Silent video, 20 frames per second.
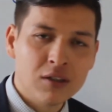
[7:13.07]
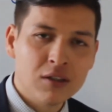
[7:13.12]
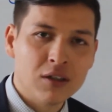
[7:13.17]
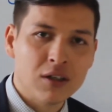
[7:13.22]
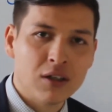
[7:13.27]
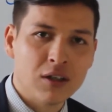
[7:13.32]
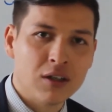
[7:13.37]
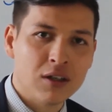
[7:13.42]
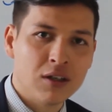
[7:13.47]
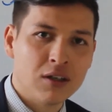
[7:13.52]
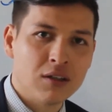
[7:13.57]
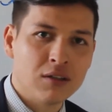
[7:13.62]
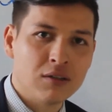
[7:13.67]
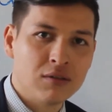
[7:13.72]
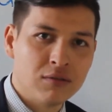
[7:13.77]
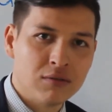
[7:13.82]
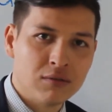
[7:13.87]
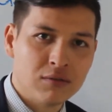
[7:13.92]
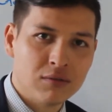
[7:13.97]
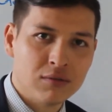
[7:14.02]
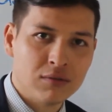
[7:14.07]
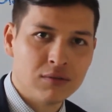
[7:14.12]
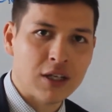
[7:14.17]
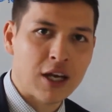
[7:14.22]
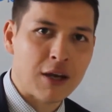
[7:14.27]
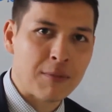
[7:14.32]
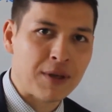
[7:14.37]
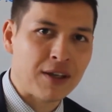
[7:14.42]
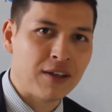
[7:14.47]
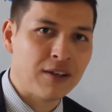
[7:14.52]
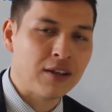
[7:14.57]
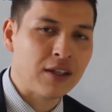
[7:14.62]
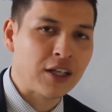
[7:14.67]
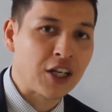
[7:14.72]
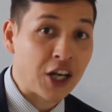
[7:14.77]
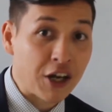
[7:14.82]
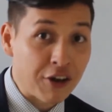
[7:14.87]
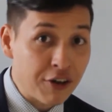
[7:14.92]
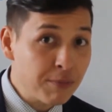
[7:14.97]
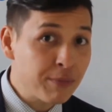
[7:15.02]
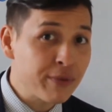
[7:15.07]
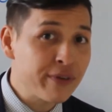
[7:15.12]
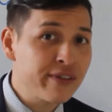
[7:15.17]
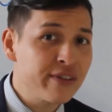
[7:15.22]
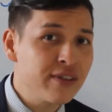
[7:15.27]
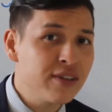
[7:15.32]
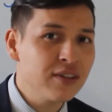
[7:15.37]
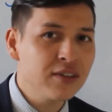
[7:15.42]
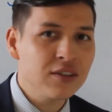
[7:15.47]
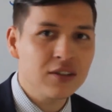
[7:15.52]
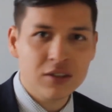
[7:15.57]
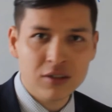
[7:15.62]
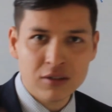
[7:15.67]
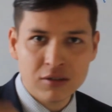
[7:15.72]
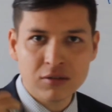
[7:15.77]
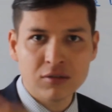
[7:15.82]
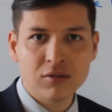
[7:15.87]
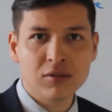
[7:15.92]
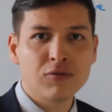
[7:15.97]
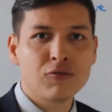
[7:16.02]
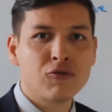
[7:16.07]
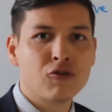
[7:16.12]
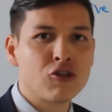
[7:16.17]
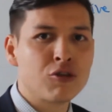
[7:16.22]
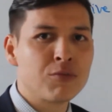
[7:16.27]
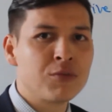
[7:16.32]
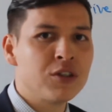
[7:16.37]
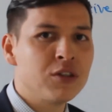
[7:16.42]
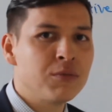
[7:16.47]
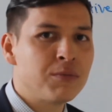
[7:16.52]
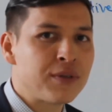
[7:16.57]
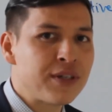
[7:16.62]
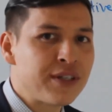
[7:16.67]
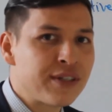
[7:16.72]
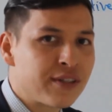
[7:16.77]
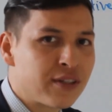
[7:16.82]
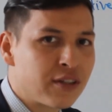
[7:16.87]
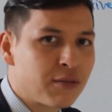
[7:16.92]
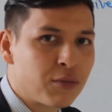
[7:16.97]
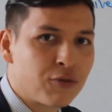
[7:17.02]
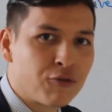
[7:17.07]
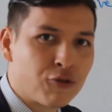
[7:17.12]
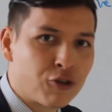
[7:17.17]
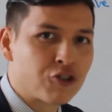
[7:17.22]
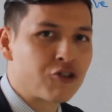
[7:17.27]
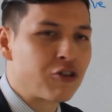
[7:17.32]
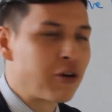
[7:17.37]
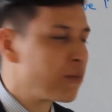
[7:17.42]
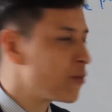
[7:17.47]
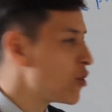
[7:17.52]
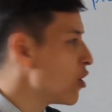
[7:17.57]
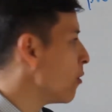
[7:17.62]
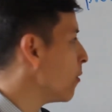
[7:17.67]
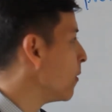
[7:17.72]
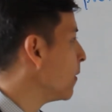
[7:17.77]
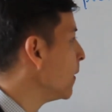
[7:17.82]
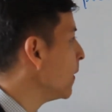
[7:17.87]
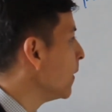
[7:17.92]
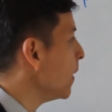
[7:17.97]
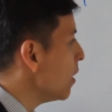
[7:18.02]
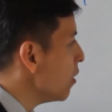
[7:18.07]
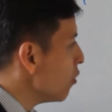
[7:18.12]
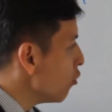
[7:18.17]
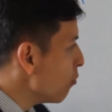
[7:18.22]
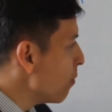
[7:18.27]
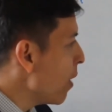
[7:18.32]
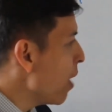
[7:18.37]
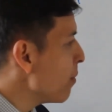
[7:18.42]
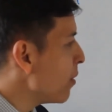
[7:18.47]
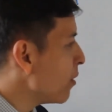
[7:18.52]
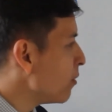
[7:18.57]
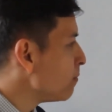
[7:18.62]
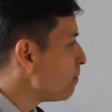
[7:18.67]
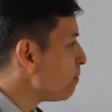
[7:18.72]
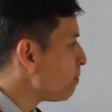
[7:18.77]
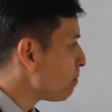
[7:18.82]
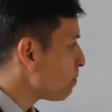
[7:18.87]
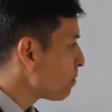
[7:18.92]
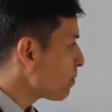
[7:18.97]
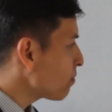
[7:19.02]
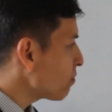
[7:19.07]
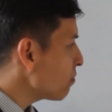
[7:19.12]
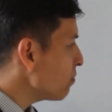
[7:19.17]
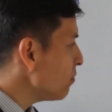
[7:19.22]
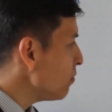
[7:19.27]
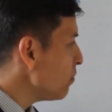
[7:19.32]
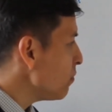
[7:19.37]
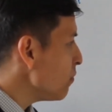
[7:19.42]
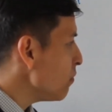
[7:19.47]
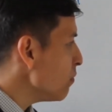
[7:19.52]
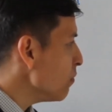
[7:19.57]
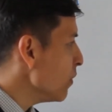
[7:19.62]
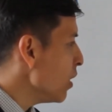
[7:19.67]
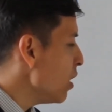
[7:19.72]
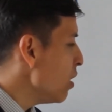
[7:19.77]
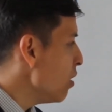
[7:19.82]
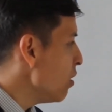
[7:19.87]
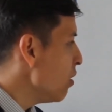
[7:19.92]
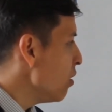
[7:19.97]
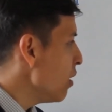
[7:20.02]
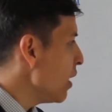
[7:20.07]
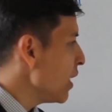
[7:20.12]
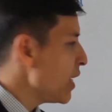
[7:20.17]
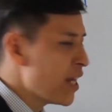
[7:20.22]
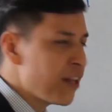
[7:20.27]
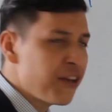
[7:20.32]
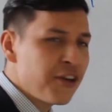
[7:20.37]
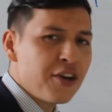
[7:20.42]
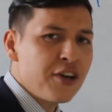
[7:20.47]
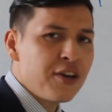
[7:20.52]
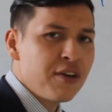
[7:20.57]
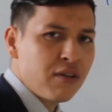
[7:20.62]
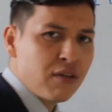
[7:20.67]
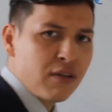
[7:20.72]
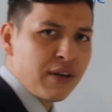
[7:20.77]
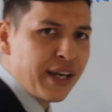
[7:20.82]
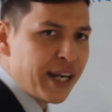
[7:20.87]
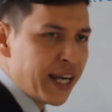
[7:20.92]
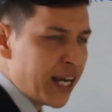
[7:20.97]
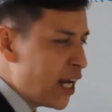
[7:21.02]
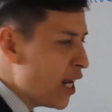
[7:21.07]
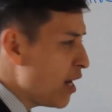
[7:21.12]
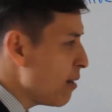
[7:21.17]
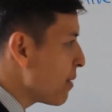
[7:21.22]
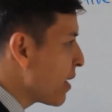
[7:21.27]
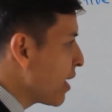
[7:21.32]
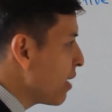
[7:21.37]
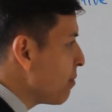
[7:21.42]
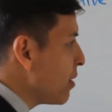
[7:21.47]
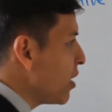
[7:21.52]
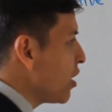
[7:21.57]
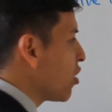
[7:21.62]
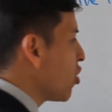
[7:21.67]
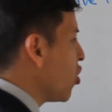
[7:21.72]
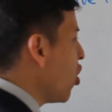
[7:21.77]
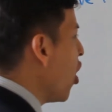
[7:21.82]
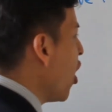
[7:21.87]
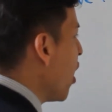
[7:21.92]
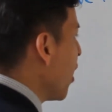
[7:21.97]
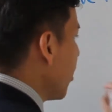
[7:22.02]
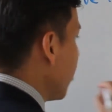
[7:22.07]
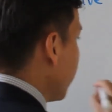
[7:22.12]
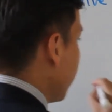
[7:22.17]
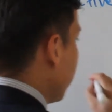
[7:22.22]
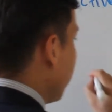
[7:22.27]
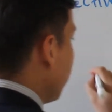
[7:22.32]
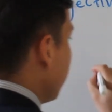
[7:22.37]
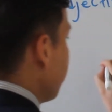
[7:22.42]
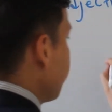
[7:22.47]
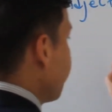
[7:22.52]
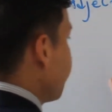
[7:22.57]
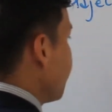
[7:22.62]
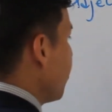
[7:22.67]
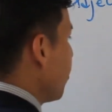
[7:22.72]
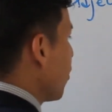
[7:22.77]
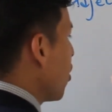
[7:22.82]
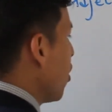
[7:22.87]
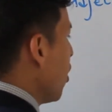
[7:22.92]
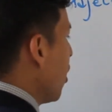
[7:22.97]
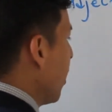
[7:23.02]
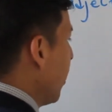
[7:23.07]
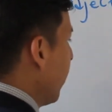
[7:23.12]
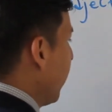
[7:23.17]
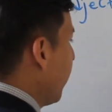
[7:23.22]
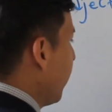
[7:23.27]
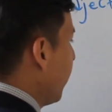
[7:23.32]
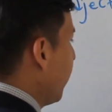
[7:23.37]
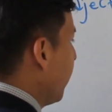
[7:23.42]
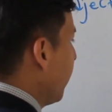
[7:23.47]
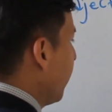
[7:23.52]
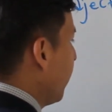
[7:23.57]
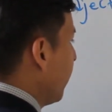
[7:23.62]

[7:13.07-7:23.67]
uh, i mean the current president the former president before trump so obama another name can be khan mr khan